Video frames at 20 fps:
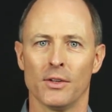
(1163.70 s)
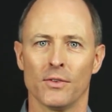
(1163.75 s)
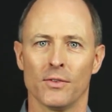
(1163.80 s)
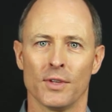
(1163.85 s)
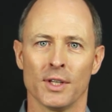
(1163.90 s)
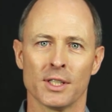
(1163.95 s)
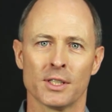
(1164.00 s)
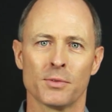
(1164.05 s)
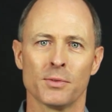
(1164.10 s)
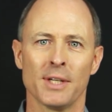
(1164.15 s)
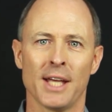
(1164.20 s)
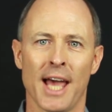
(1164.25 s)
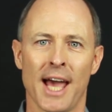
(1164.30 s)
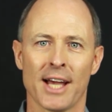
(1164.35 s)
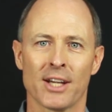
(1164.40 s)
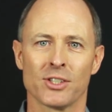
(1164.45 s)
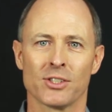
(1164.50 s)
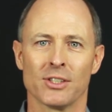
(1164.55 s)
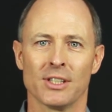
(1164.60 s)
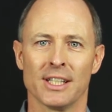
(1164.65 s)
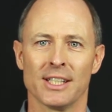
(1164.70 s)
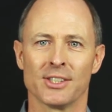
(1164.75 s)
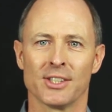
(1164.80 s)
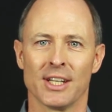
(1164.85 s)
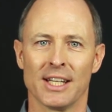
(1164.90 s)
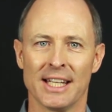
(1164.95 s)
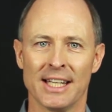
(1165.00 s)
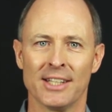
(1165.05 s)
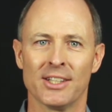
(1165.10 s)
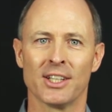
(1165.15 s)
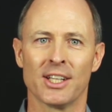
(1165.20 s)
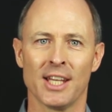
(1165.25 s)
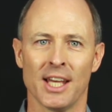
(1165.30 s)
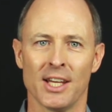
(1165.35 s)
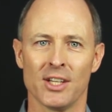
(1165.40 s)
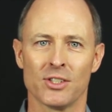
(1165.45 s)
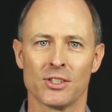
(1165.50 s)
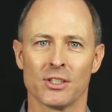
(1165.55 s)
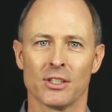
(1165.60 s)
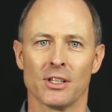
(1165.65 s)
This reaction is an
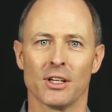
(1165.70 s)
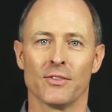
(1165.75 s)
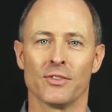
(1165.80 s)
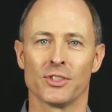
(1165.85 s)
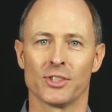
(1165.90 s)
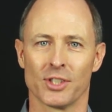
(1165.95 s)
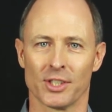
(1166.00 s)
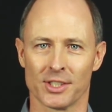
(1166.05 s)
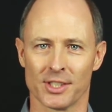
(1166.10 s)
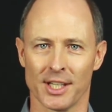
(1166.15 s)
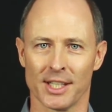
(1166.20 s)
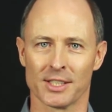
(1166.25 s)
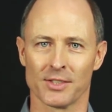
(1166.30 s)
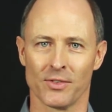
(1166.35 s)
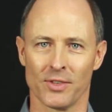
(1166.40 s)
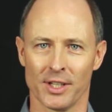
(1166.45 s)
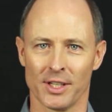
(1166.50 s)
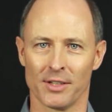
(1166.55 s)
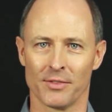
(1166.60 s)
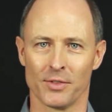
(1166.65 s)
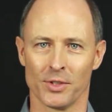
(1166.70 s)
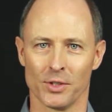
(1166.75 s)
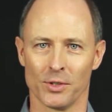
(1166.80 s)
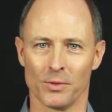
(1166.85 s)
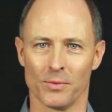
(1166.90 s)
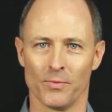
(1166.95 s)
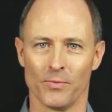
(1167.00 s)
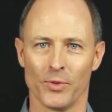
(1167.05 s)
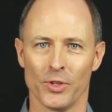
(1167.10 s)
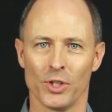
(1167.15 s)
indication of a successful interview.